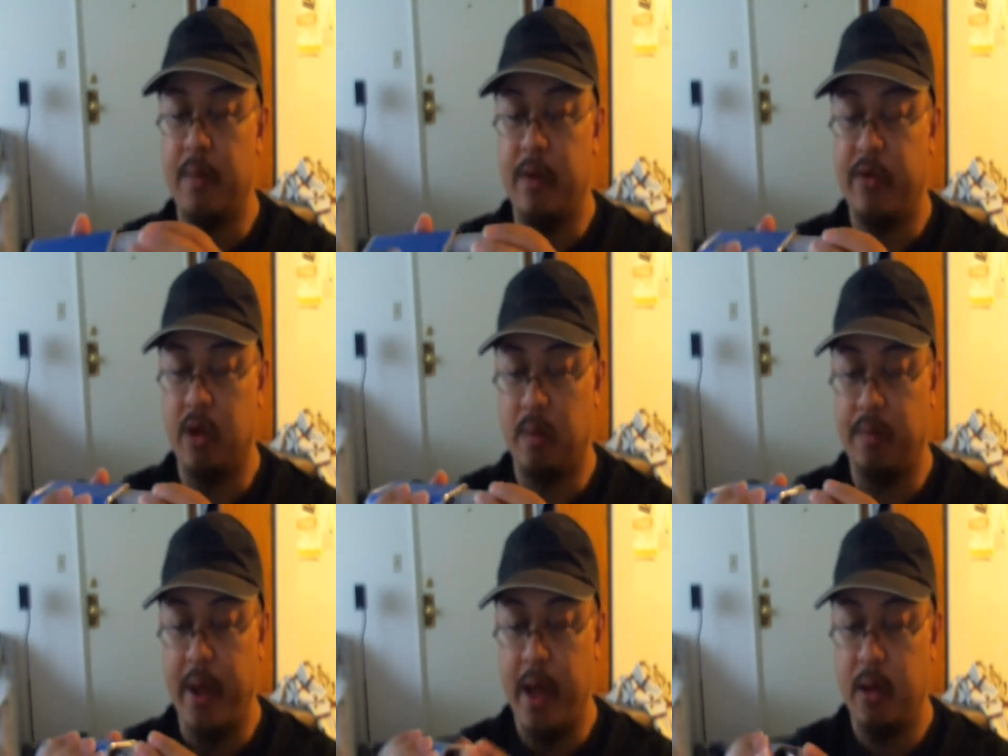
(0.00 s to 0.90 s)
If your
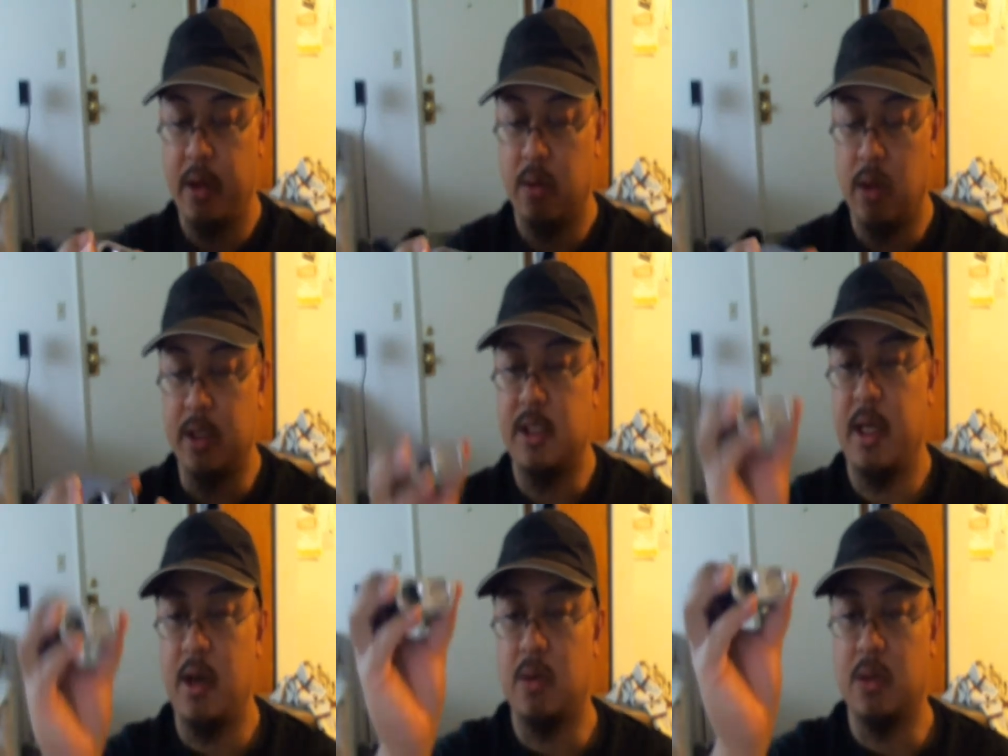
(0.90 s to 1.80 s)
battery runs
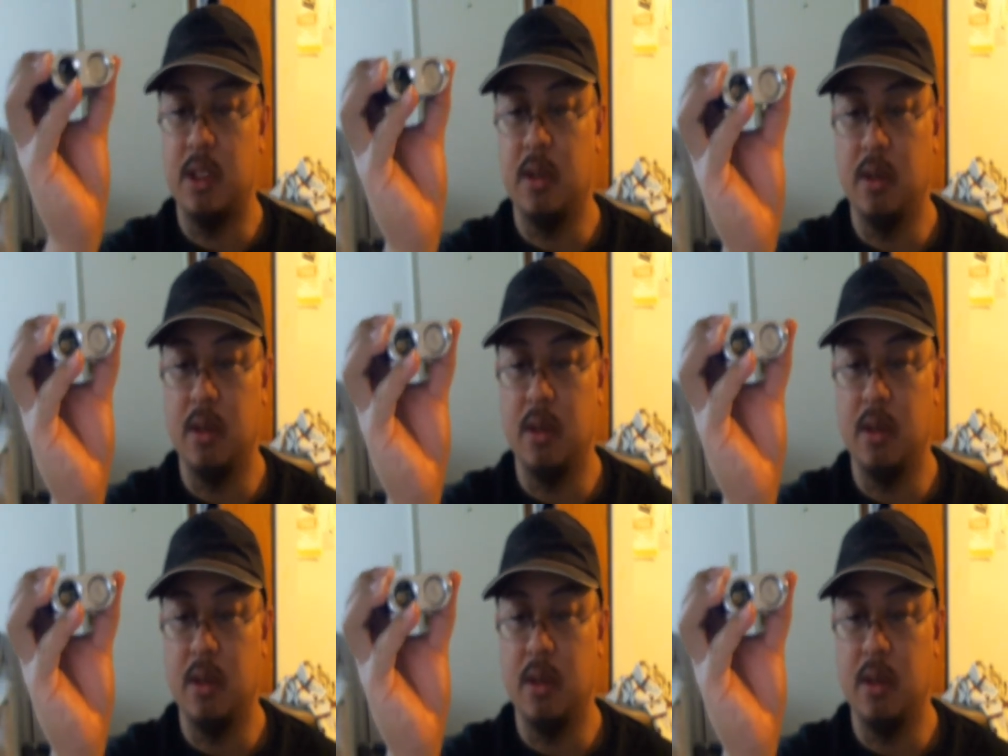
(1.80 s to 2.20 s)
out,